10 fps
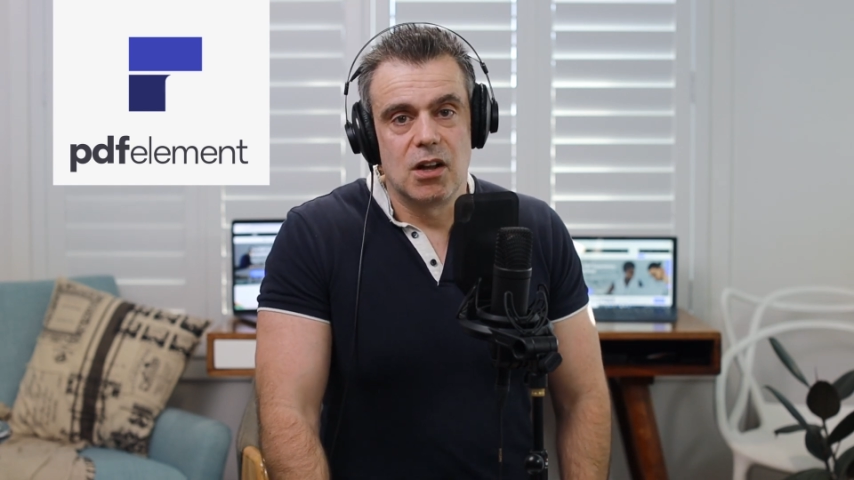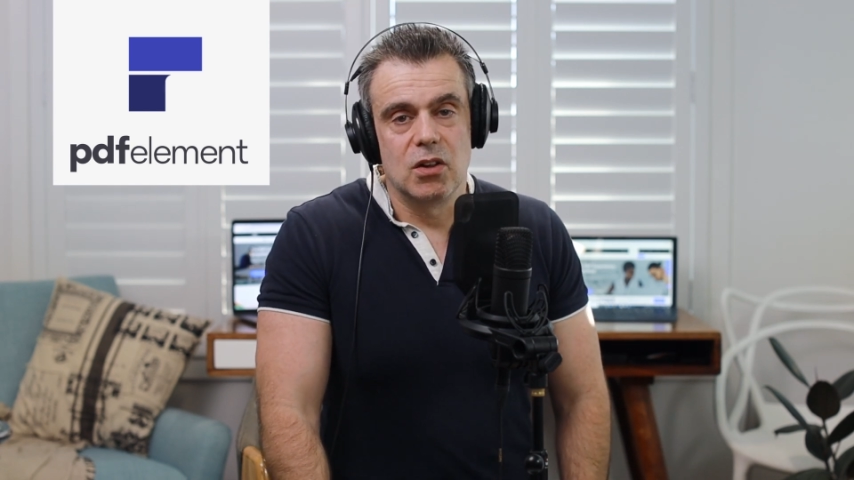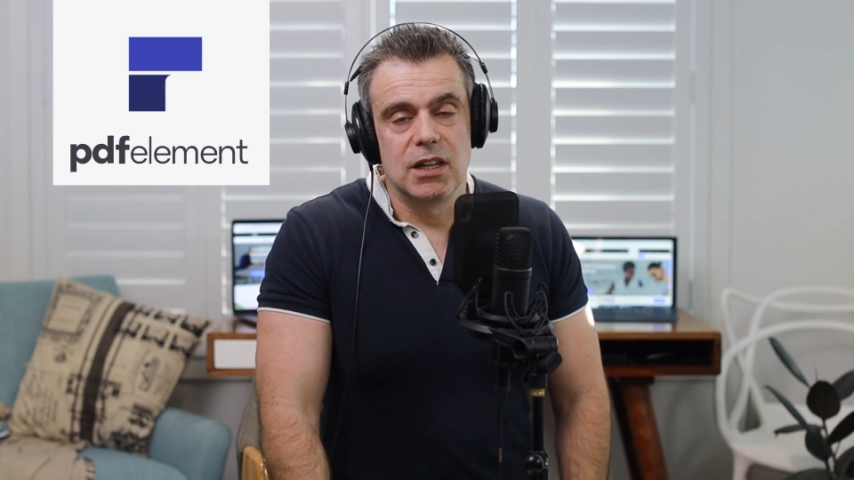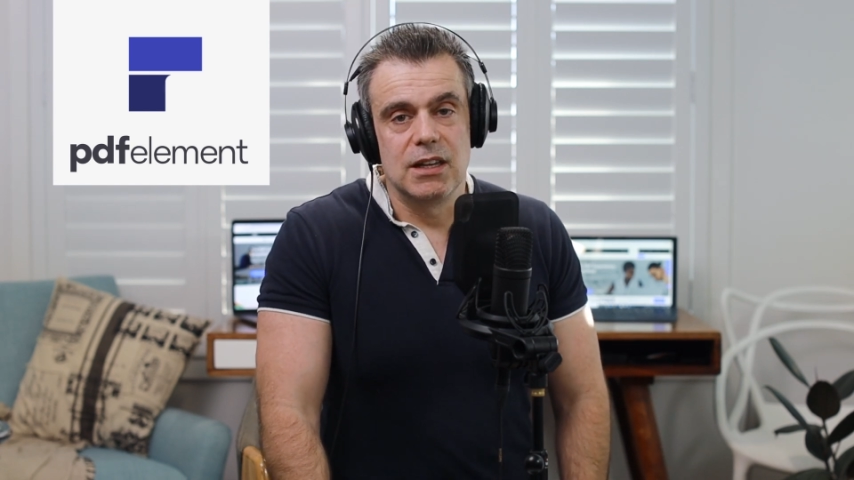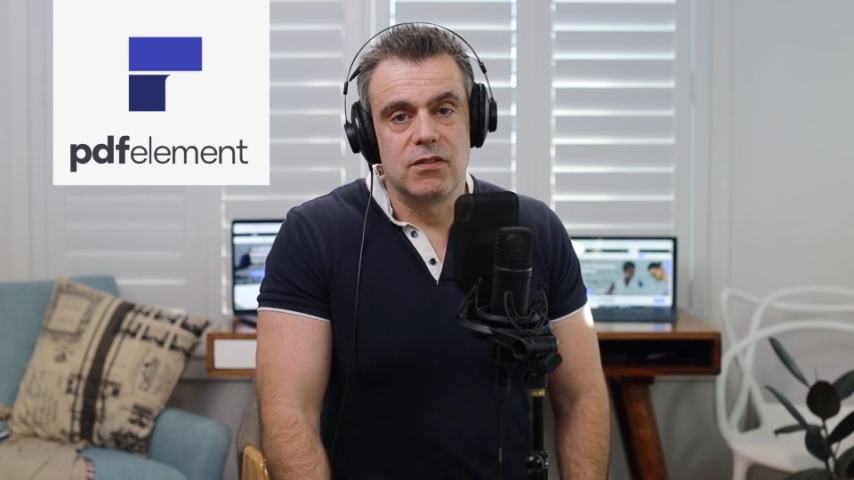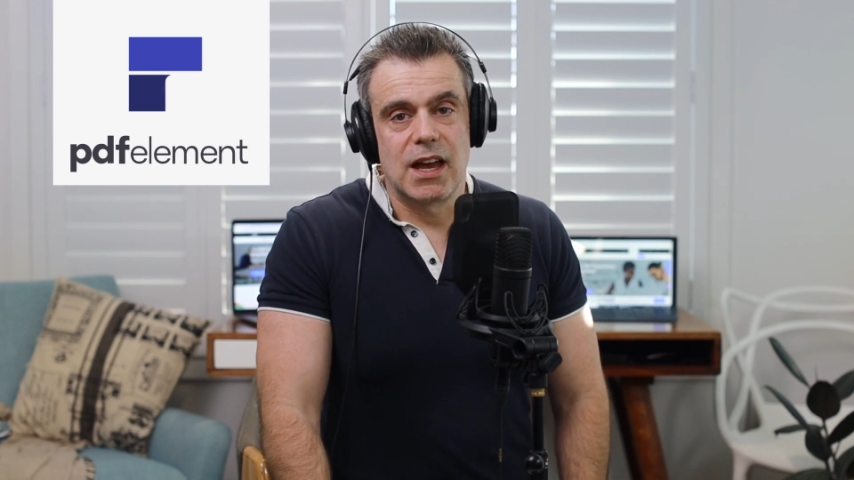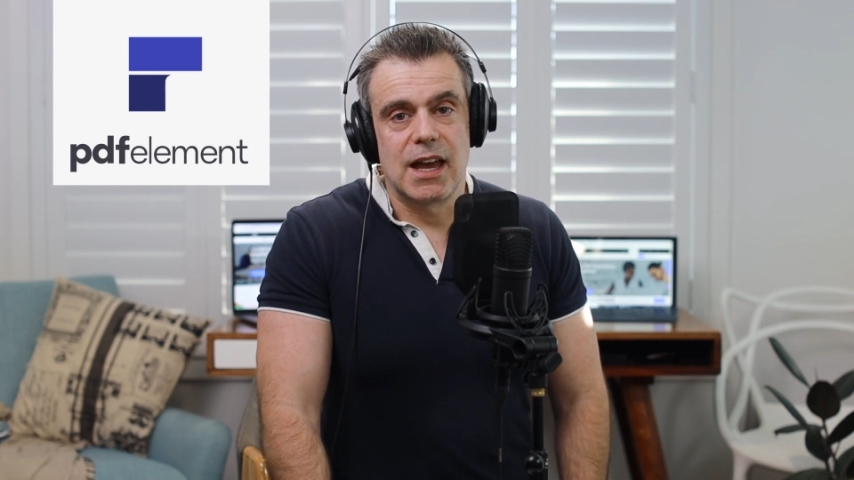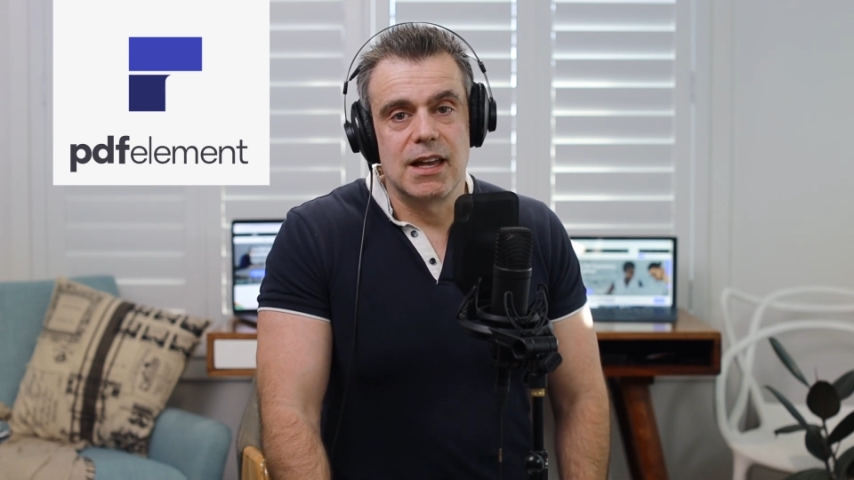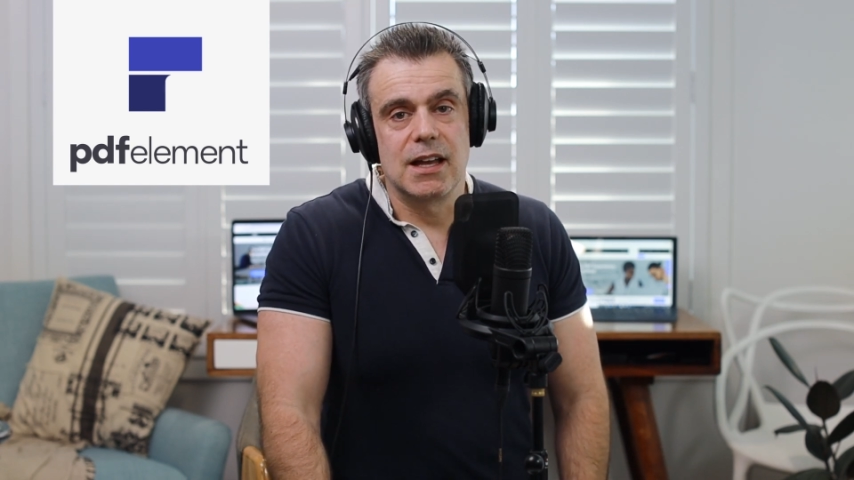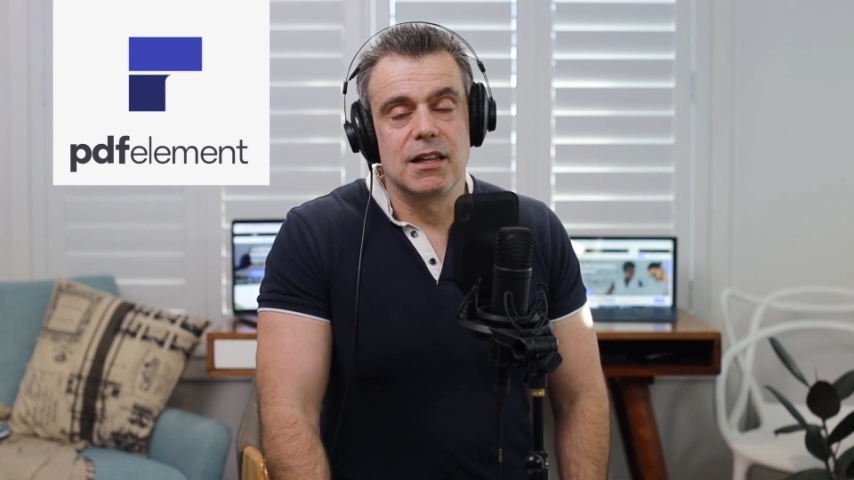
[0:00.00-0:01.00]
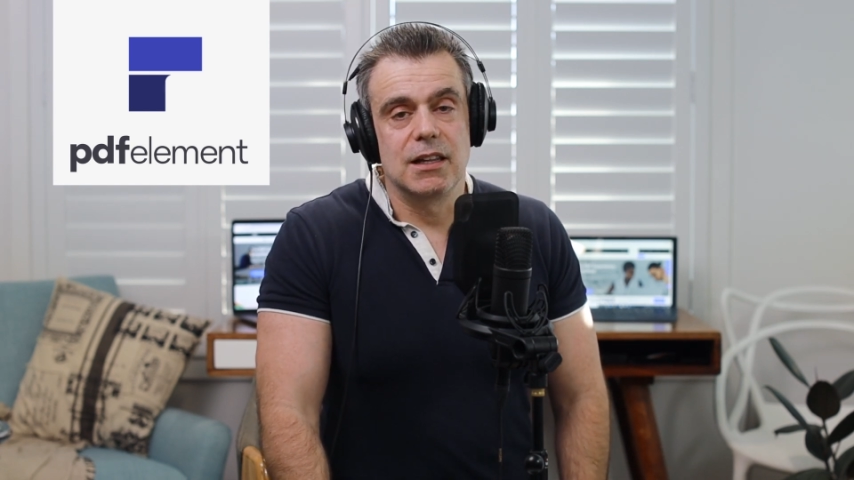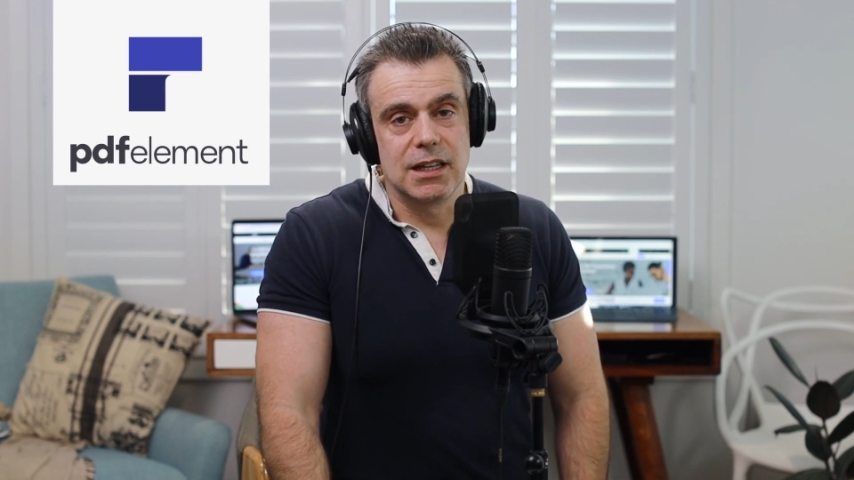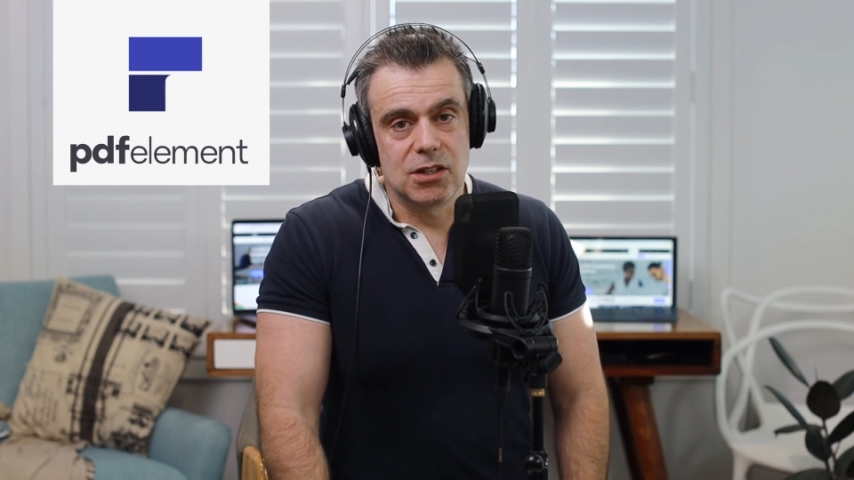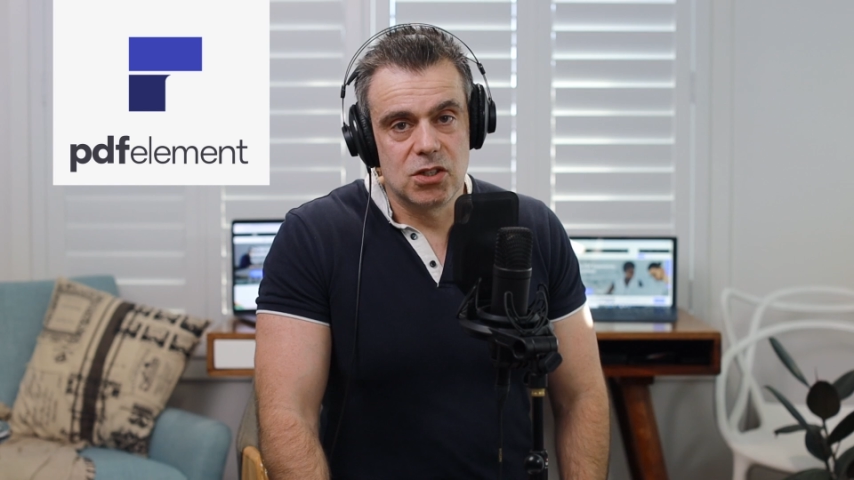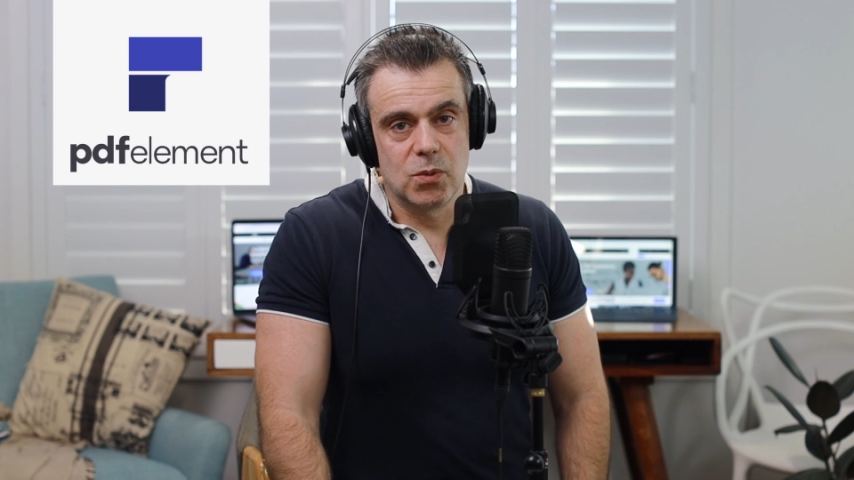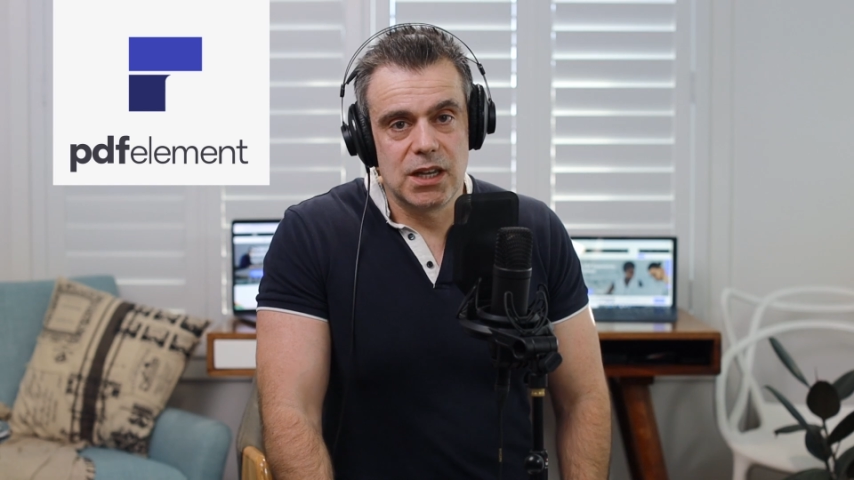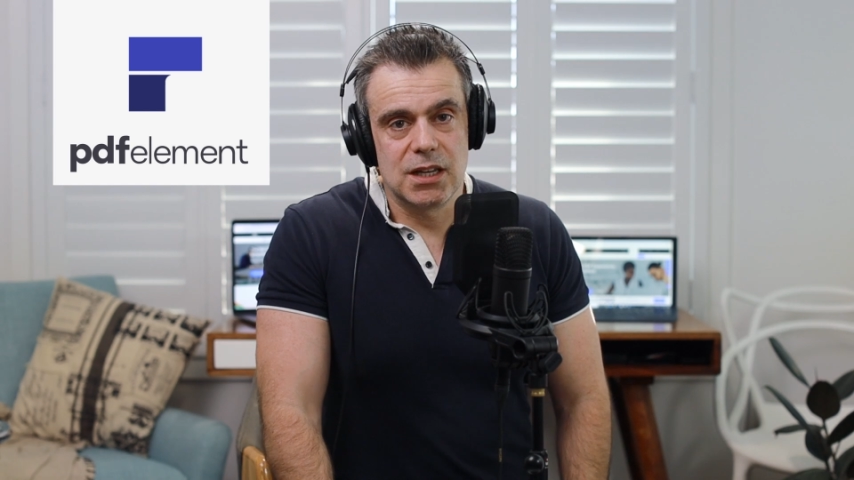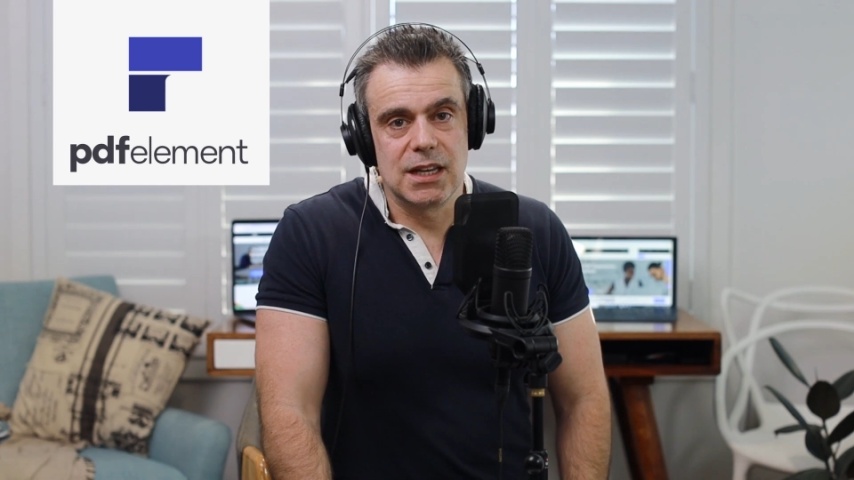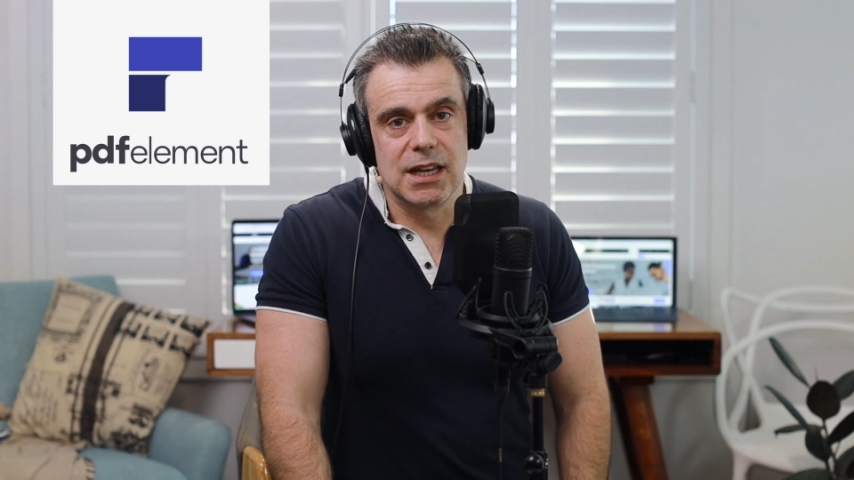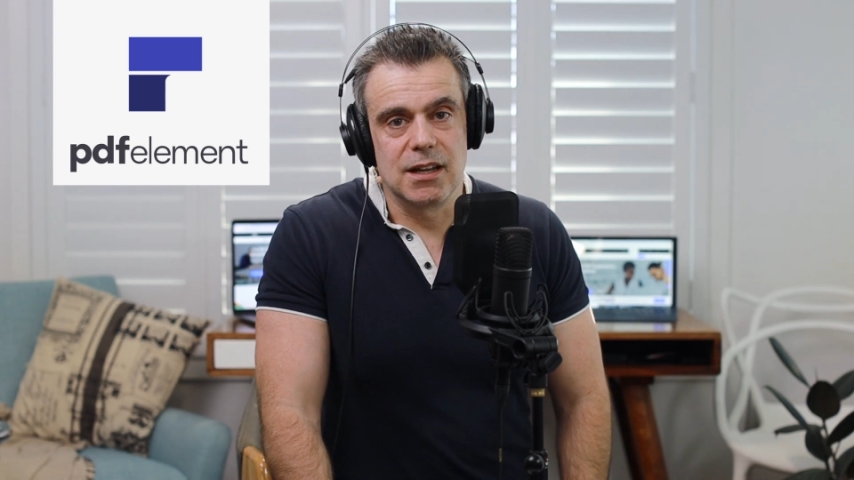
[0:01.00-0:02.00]
I'll leave a link to where you
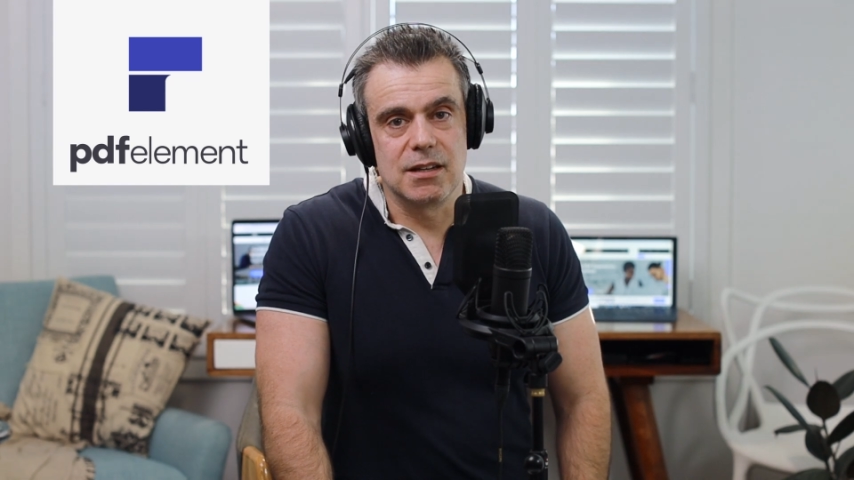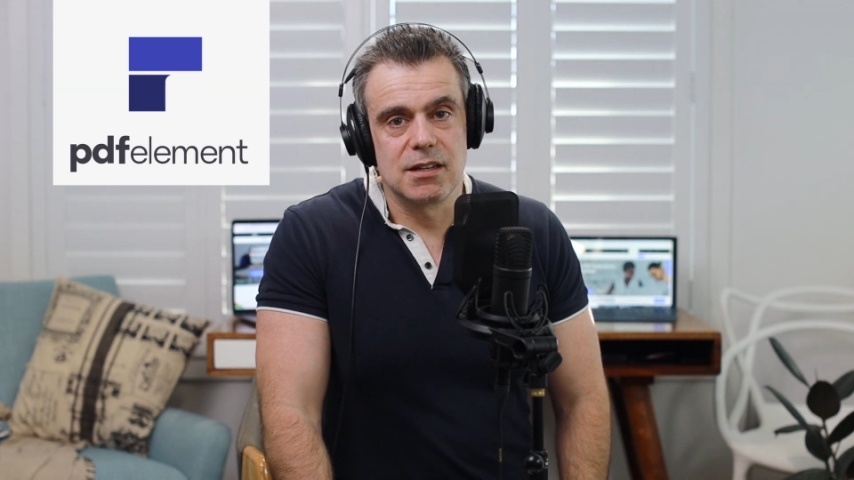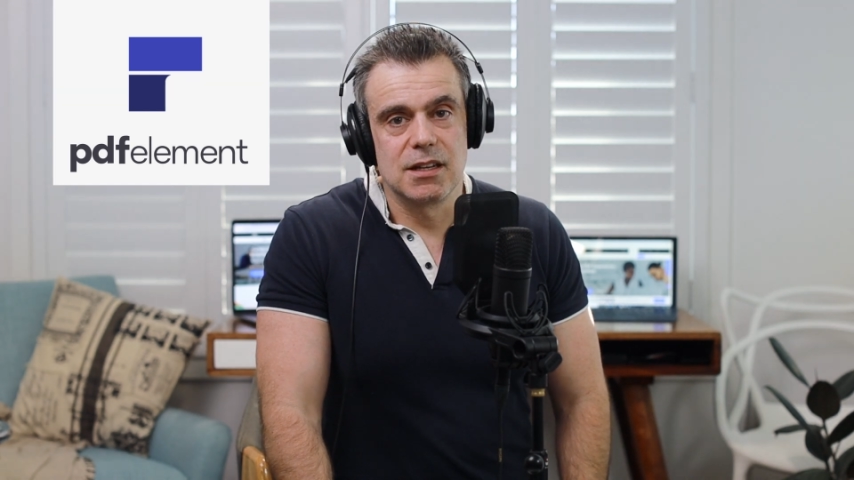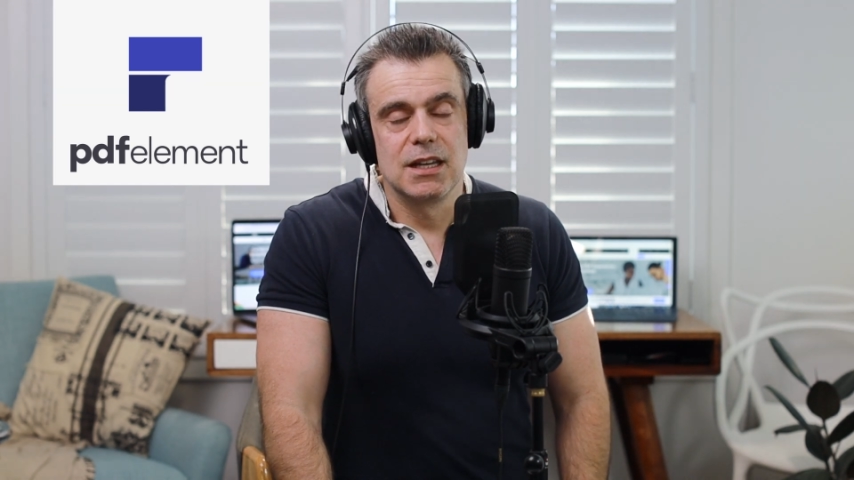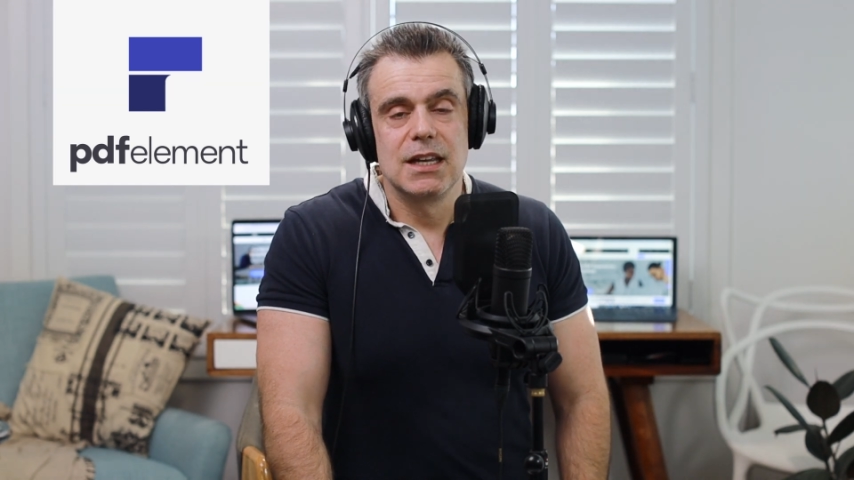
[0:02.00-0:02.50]
can get it